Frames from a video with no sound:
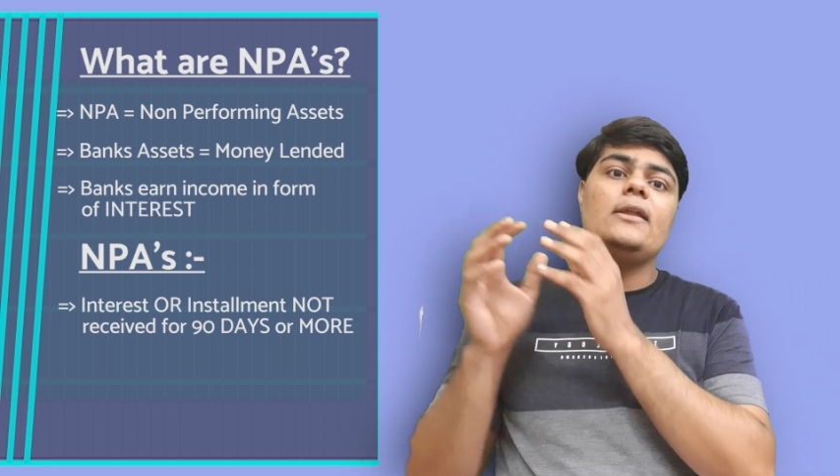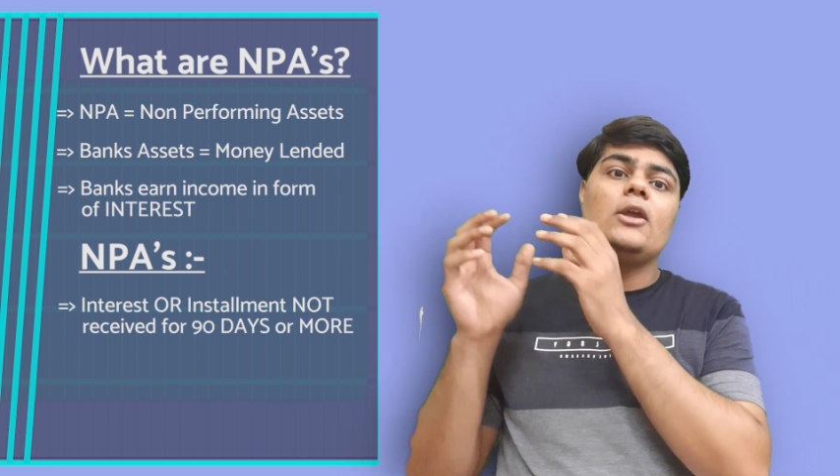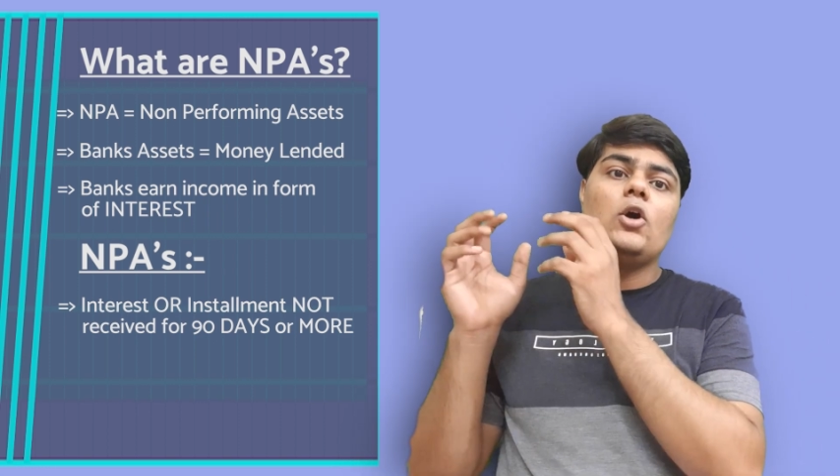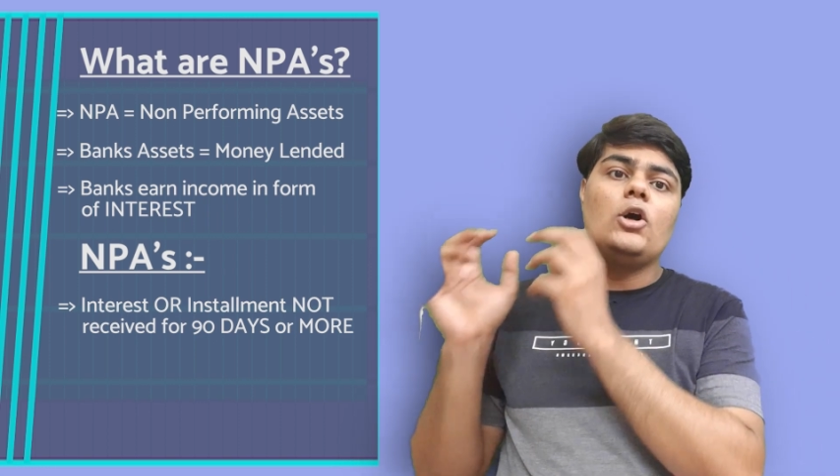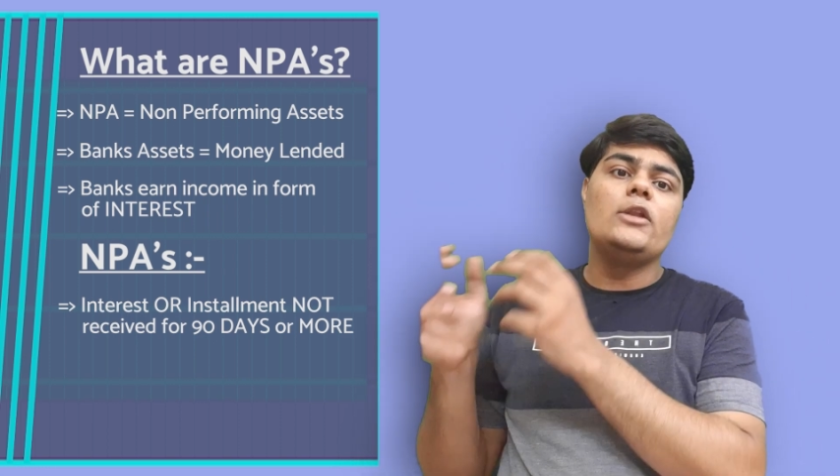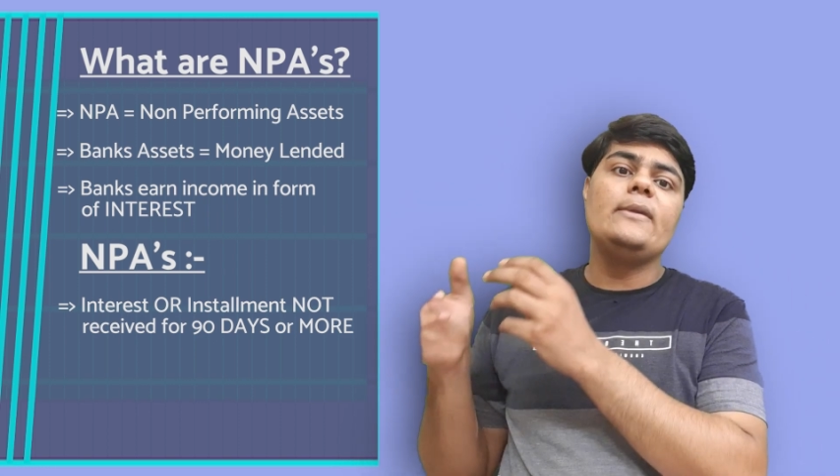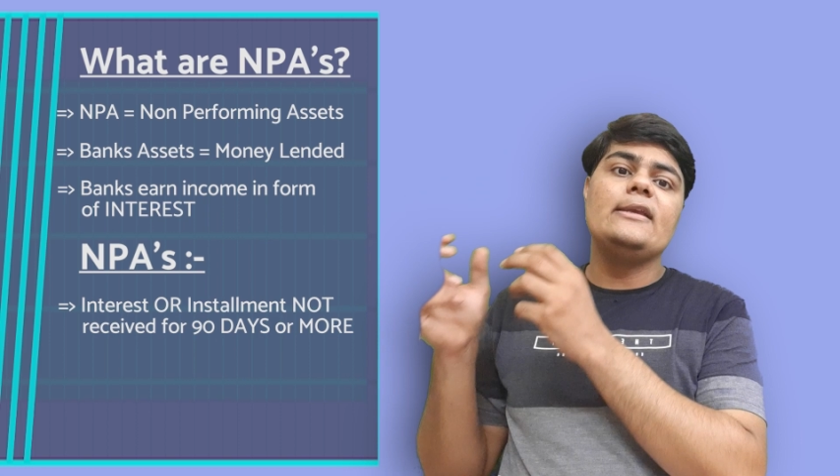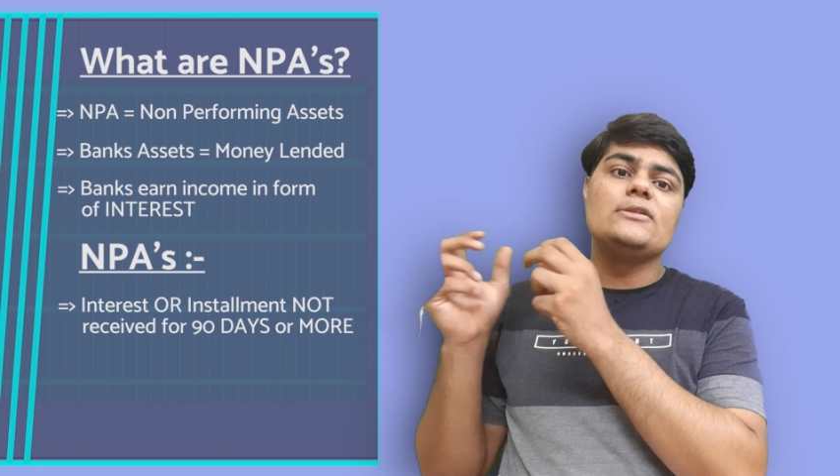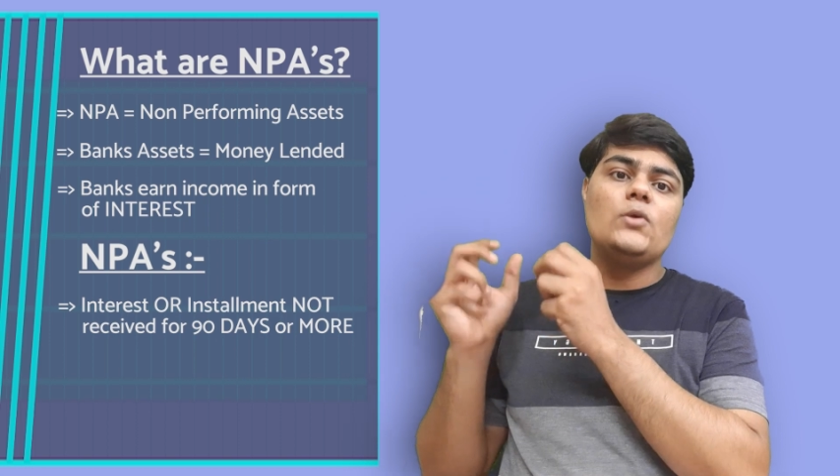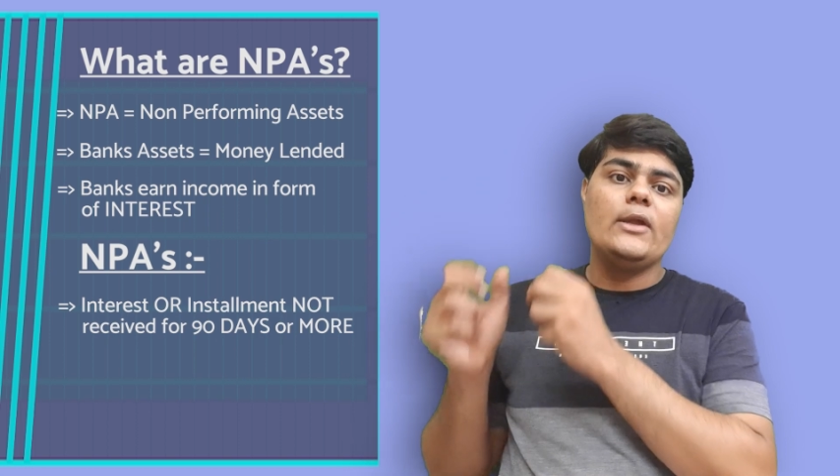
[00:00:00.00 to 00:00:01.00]
economy
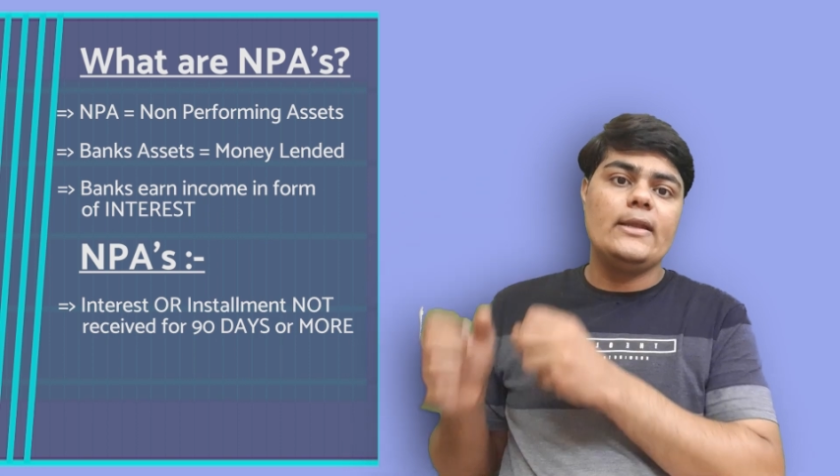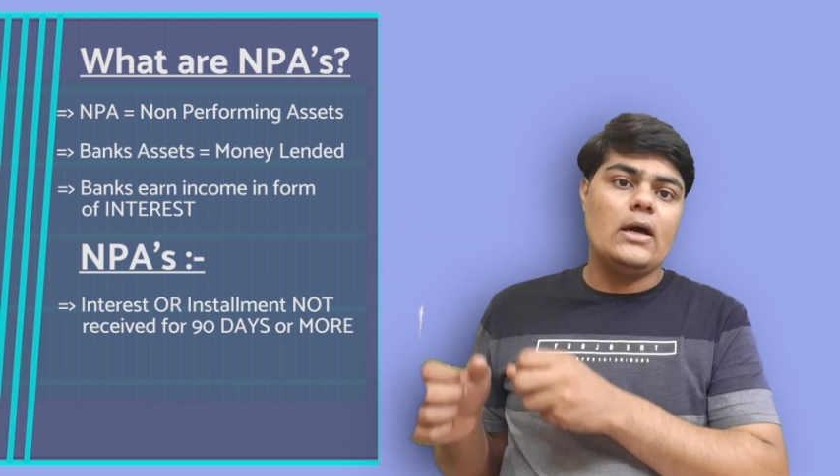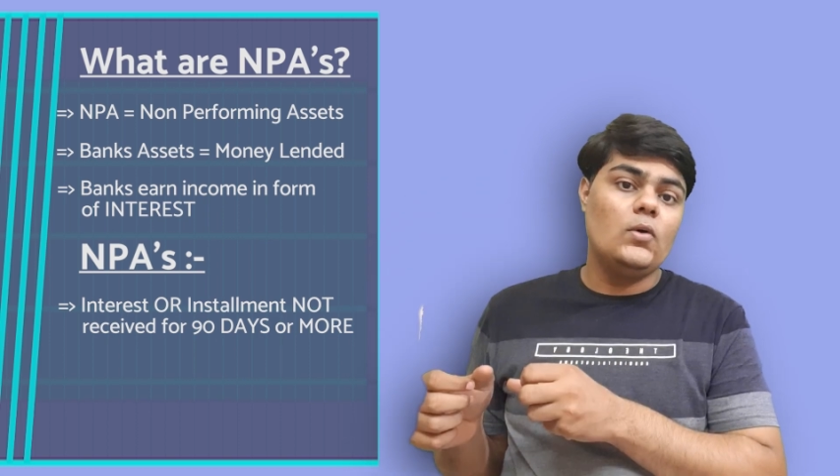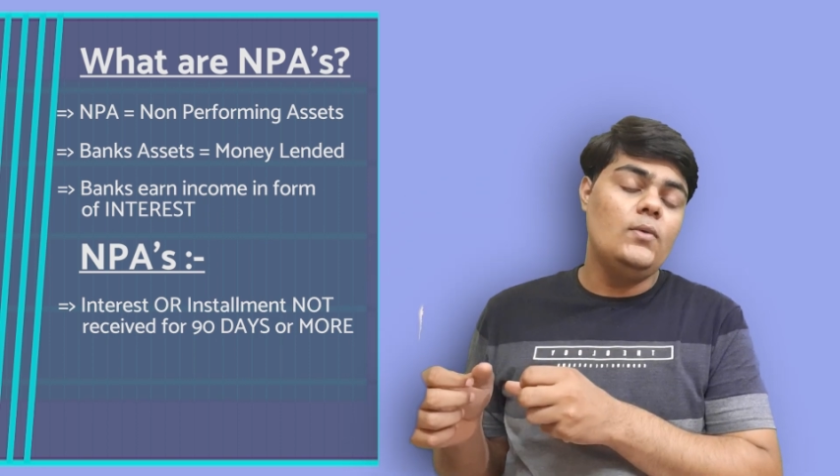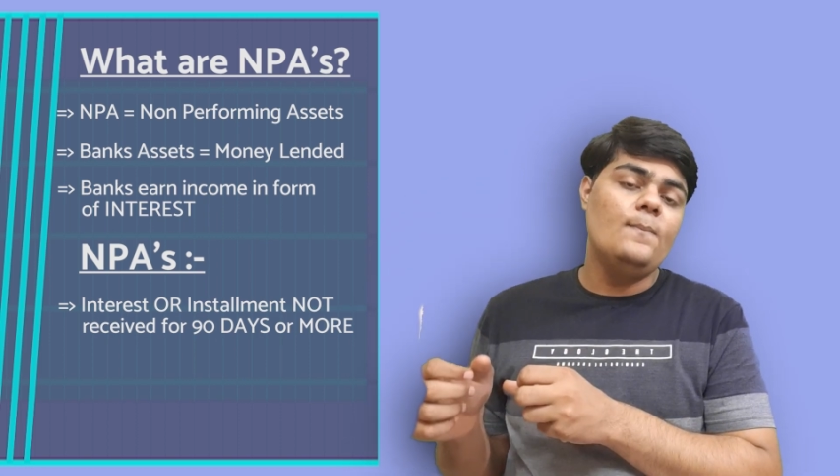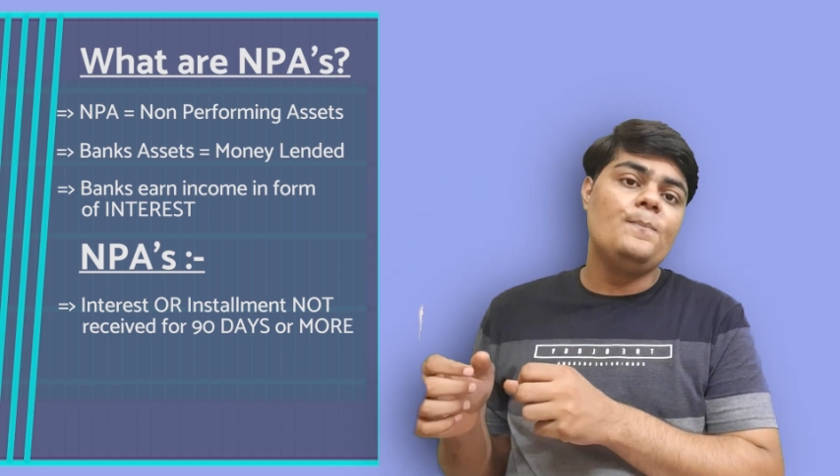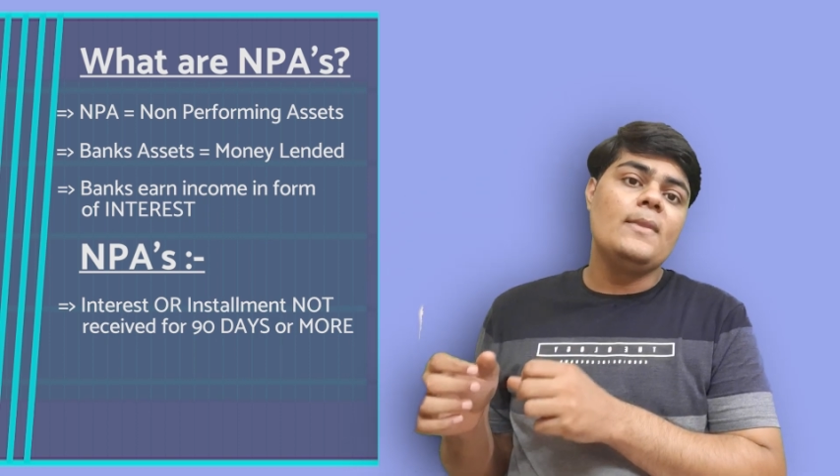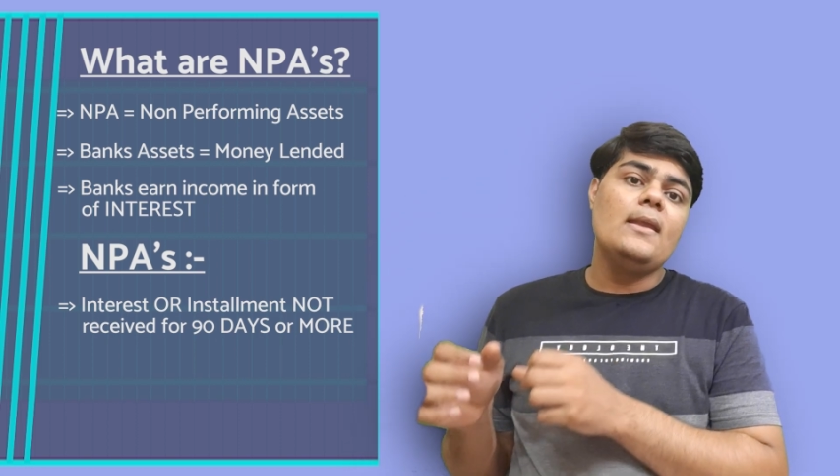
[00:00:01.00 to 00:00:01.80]
is going down,